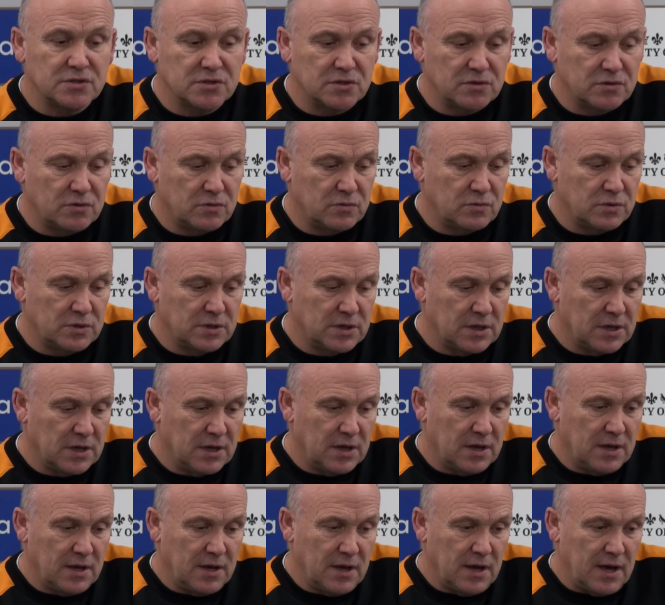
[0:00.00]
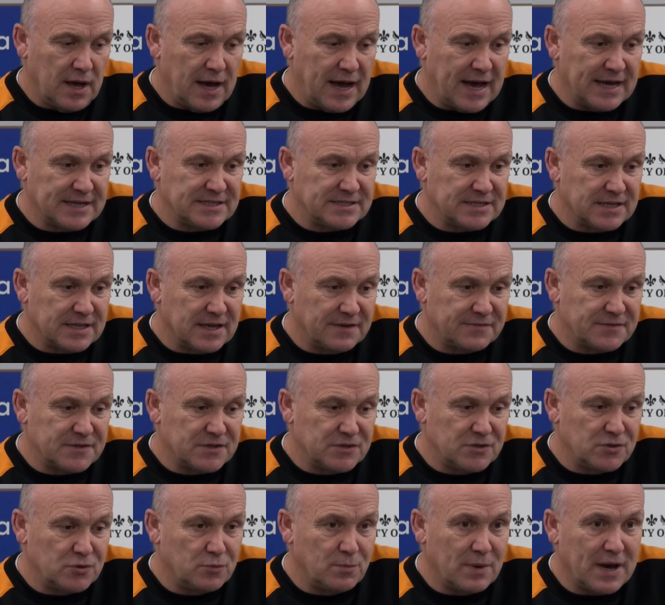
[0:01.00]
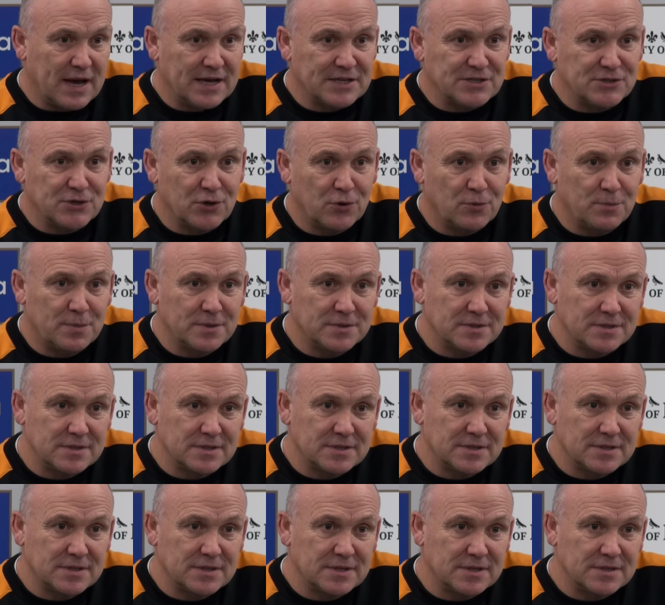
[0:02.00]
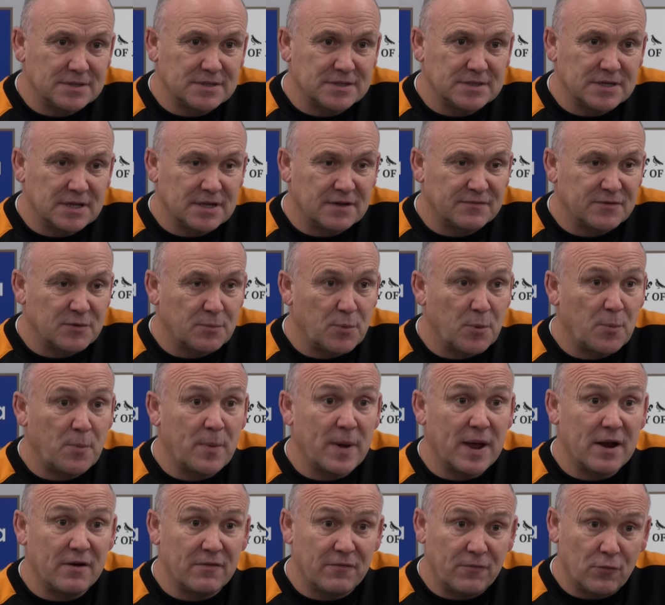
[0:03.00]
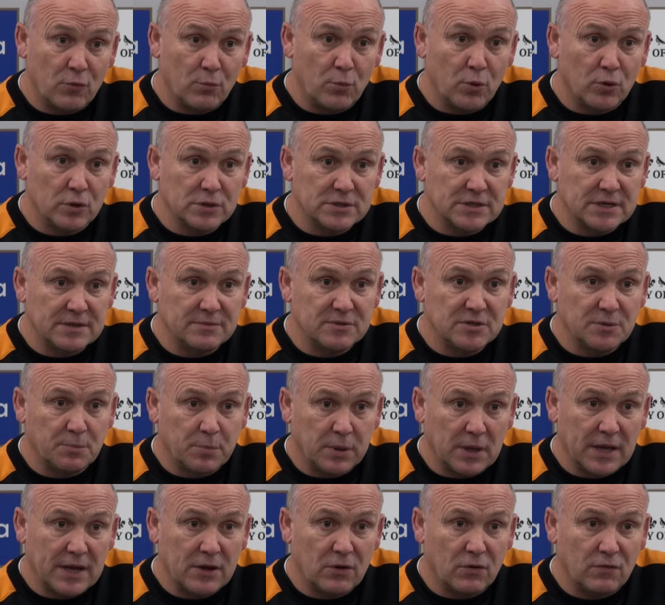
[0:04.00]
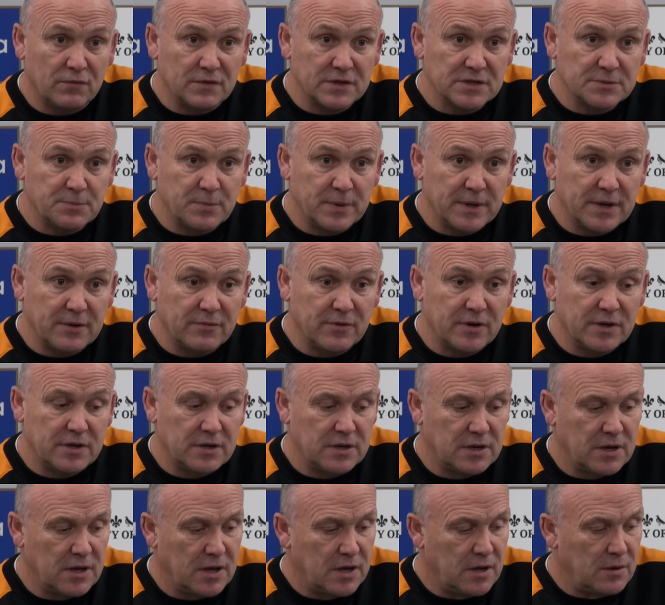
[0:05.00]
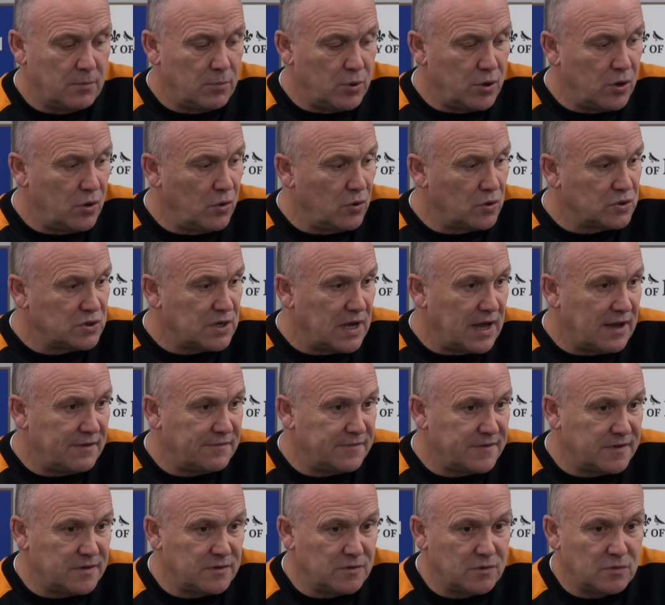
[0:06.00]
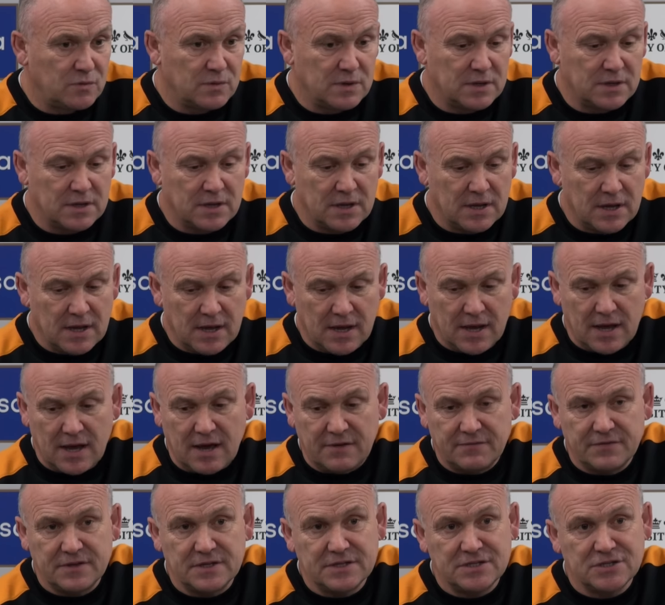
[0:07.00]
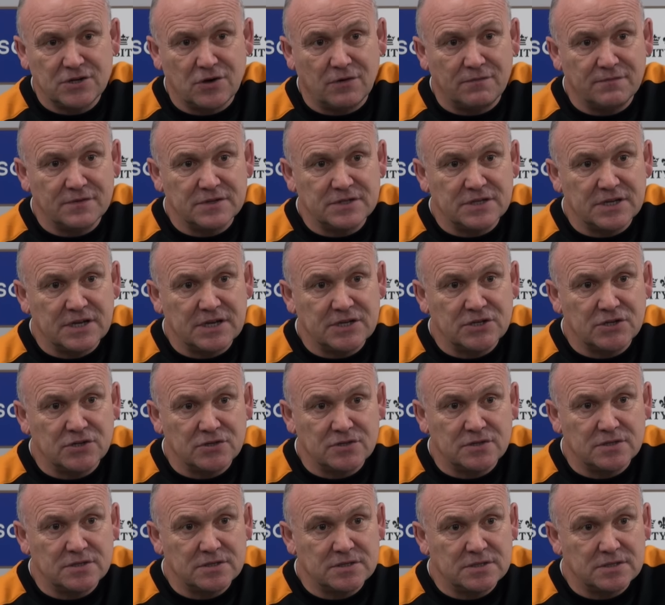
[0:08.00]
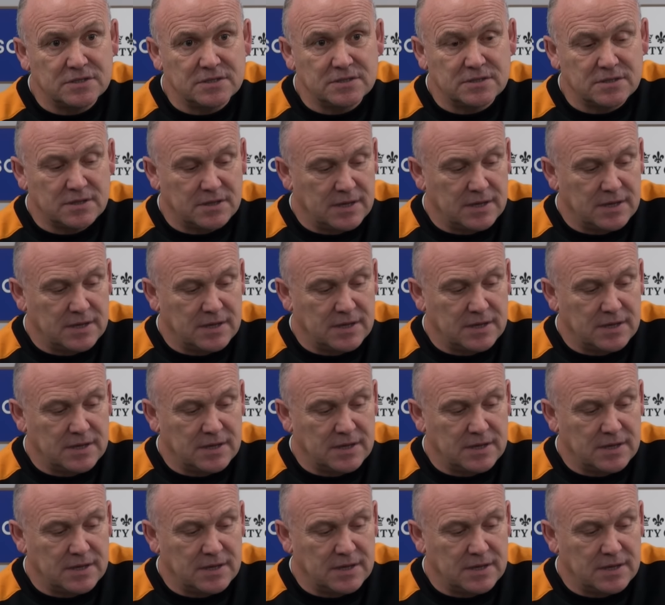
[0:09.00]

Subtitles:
So I still have to do my job and still have to prepare a football team to play over this period, but I also have to have these conversations